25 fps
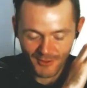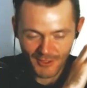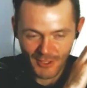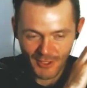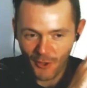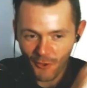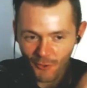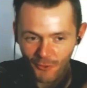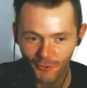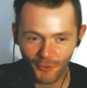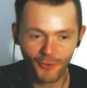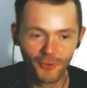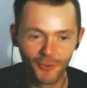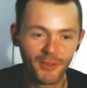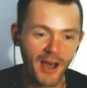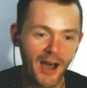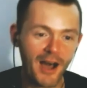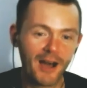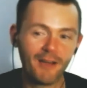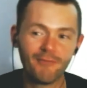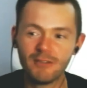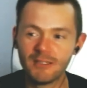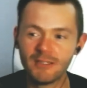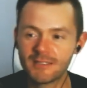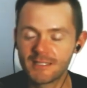total
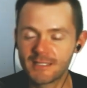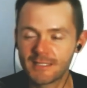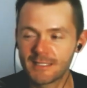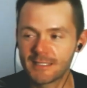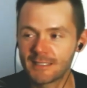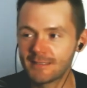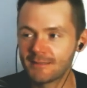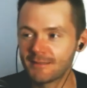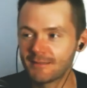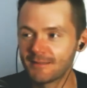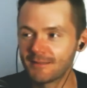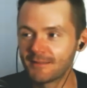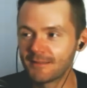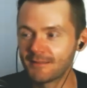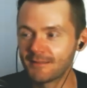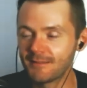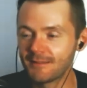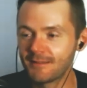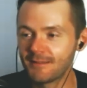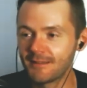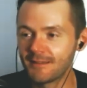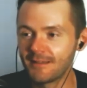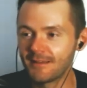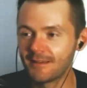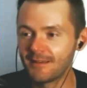novice
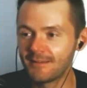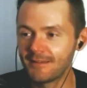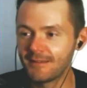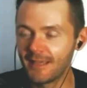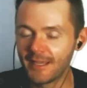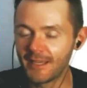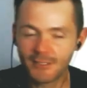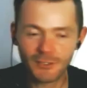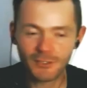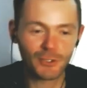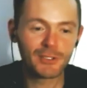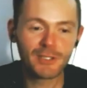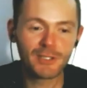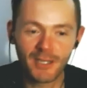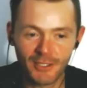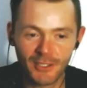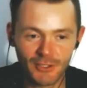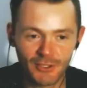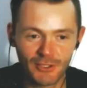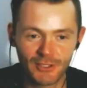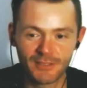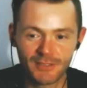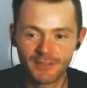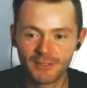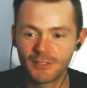
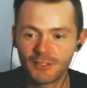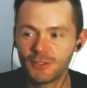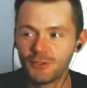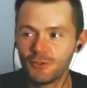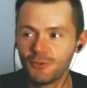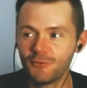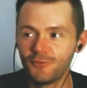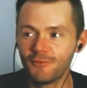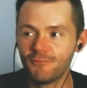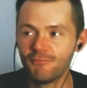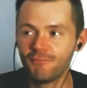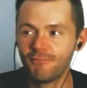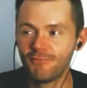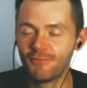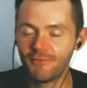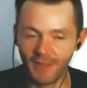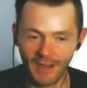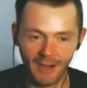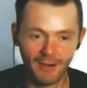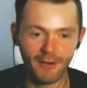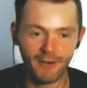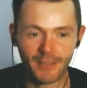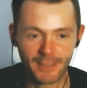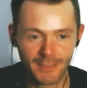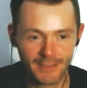introduction to
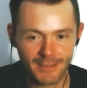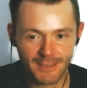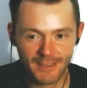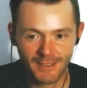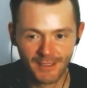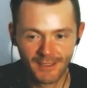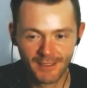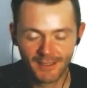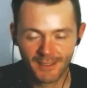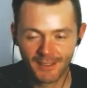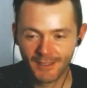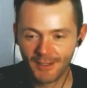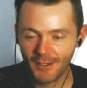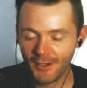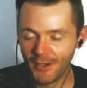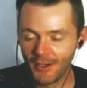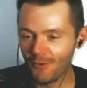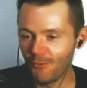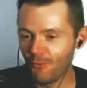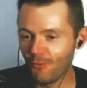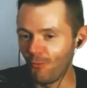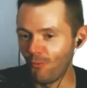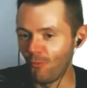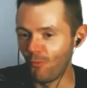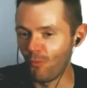fairies.
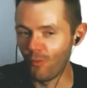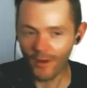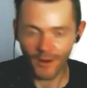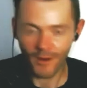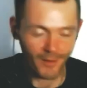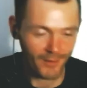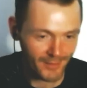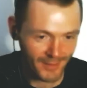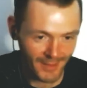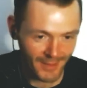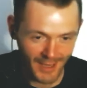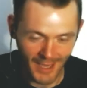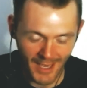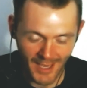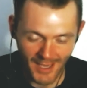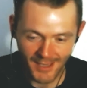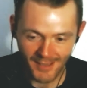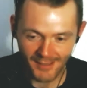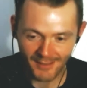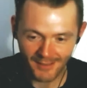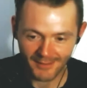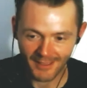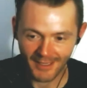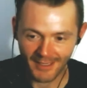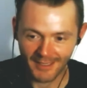What are they
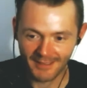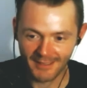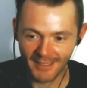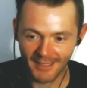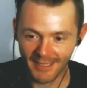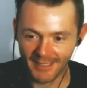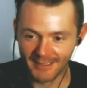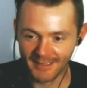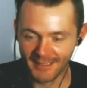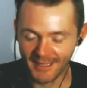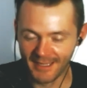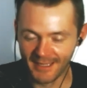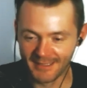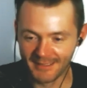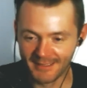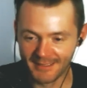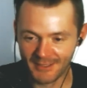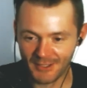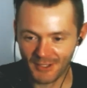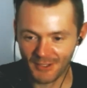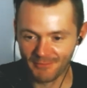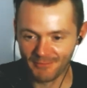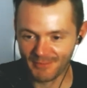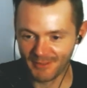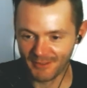in
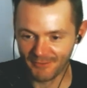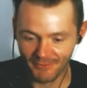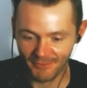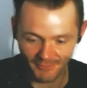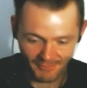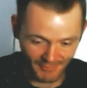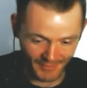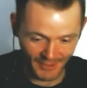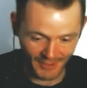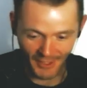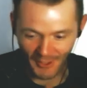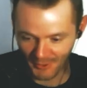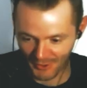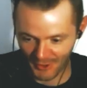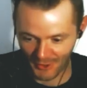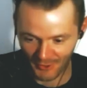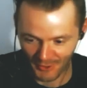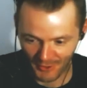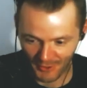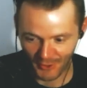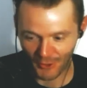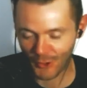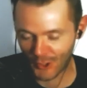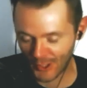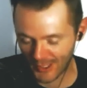terms of, you know, your
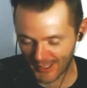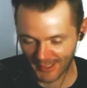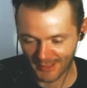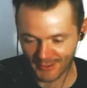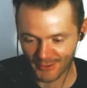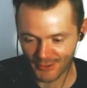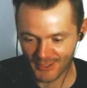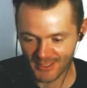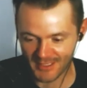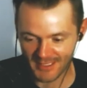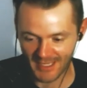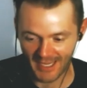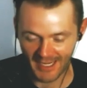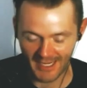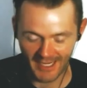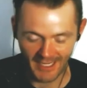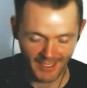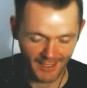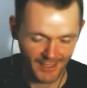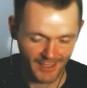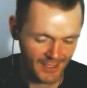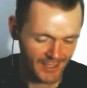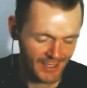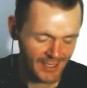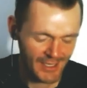current understanding?
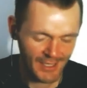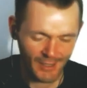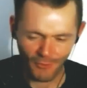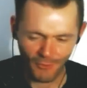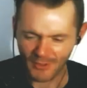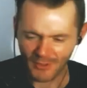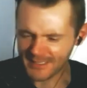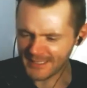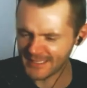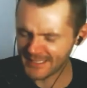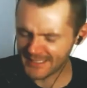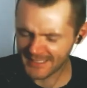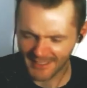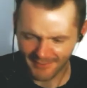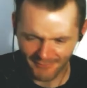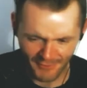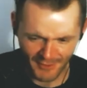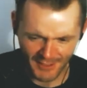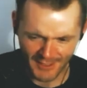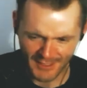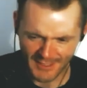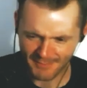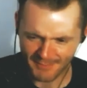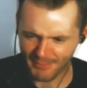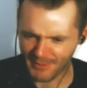What's the
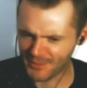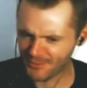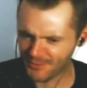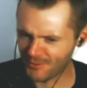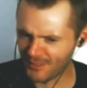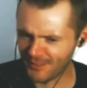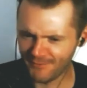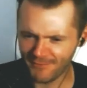difference between